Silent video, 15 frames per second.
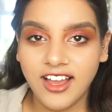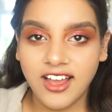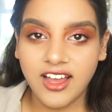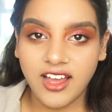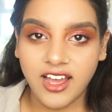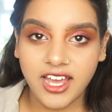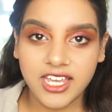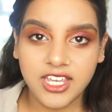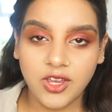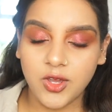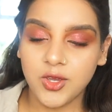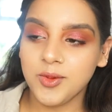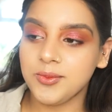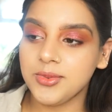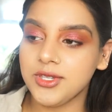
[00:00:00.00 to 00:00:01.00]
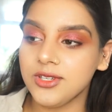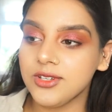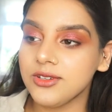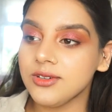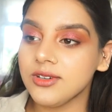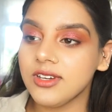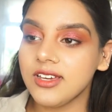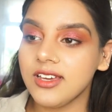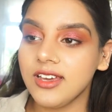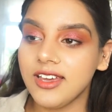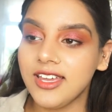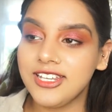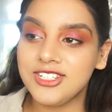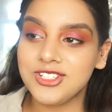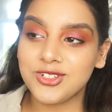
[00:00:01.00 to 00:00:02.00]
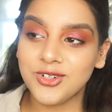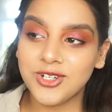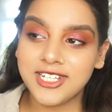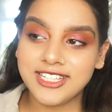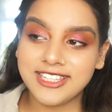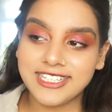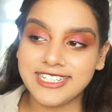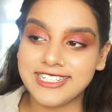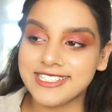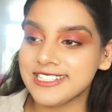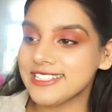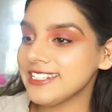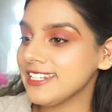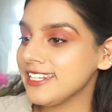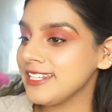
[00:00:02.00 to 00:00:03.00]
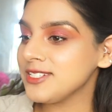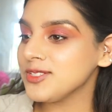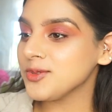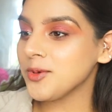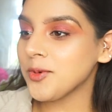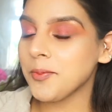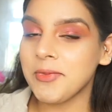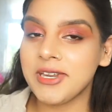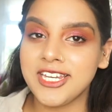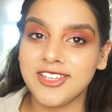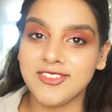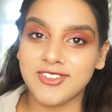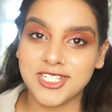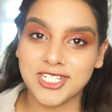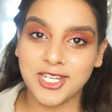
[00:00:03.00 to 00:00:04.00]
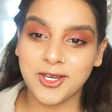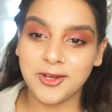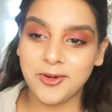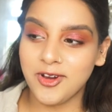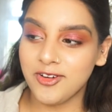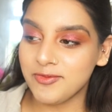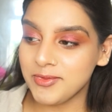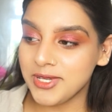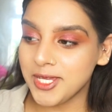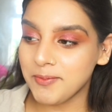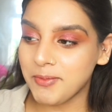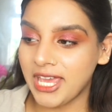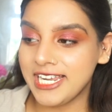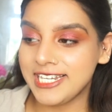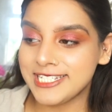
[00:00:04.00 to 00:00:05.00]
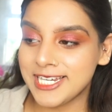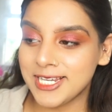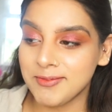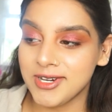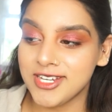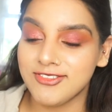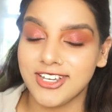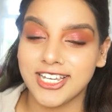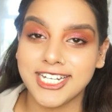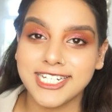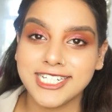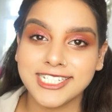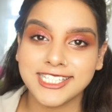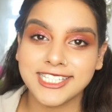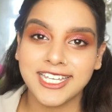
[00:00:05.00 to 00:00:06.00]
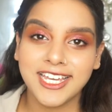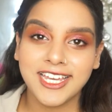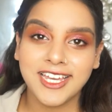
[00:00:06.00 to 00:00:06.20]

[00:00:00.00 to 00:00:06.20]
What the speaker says: I hope you enjoyed this little mini video of me painting my face.